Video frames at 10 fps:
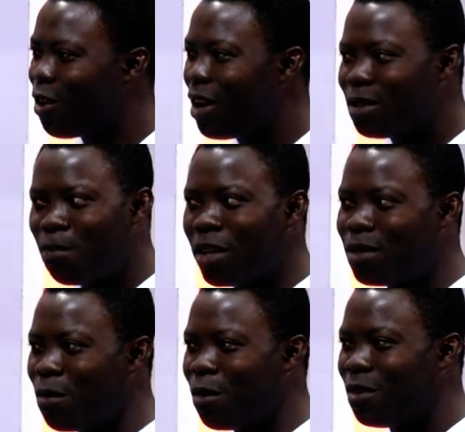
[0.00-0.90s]
So it's
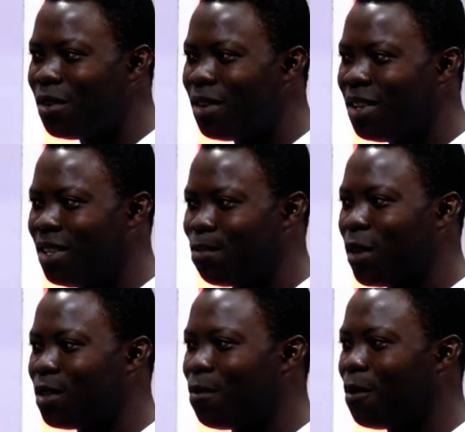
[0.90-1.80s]
possible. Yeah. It's
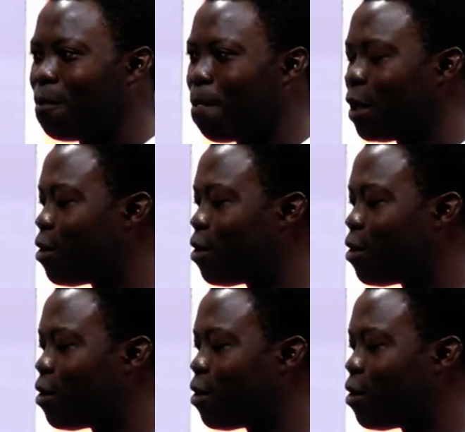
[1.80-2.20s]
possible. Yeah.